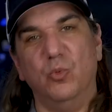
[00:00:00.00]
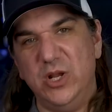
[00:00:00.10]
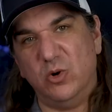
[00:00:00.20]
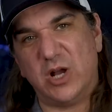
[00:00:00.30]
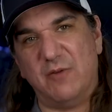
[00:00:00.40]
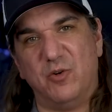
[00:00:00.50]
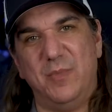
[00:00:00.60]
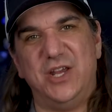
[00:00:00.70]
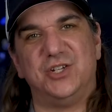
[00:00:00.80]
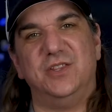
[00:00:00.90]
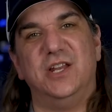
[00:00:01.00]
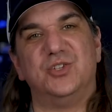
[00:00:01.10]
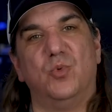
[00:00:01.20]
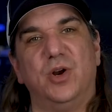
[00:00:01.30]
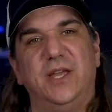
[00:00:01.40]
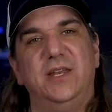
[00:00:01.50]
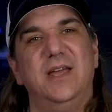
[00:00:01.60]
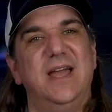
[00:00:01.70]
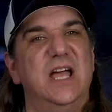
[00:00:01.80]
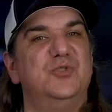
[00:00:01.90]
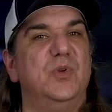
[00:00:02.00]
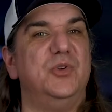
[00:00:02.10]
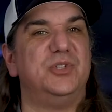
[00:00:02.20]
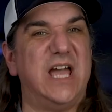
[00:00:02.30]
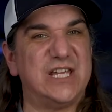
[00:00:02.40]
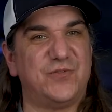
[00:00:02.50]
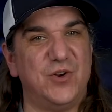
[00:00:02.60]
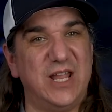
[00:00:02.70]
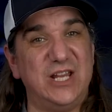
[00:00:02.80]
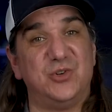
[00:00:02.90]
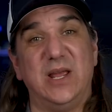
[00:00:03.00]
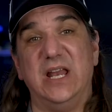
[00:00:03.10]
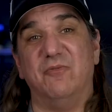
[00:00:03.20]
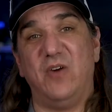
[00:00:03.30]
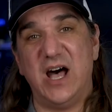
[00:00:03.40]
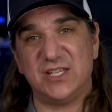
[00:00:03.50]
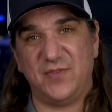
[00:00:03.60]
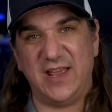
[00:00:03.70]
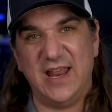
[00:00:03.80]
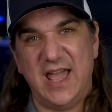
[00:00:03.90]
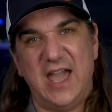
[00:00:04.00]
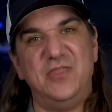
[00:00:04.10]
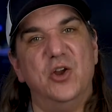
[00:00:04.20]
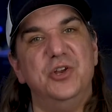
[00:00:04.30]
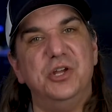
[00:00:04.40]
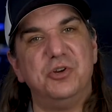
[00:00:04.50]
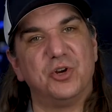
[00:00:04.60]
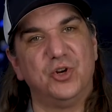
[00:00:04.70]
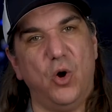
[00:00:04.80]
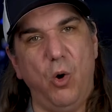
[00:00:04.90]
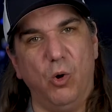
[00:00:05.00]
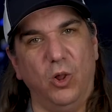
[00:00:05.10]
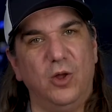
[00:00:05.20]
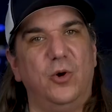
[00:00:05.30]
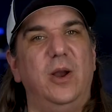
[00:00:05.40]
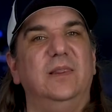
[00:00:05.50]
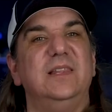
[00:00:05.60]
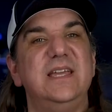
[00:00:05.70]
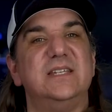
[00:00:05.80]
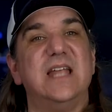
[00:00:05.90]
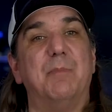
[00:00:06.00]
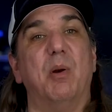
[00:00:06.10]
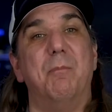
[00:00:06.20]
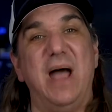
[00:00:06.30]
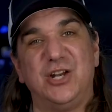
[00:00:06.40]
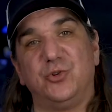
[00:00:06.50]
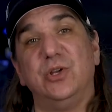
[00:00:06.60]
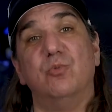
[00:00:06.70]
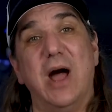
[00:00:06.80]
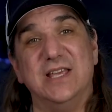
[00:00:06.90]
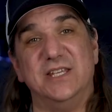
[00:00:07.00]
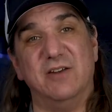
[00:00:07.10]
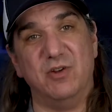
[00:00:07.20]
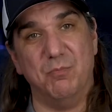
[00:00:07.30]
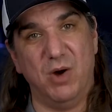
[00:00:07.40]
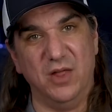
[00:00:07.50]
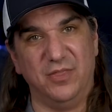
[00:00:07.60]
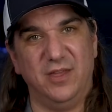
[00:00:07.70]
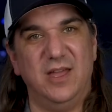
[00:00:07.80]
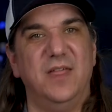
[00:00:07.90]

Real confirmation that it's working is when you test for nitrate and phosphate and they're near your goal, or at least not perpetually rising every month.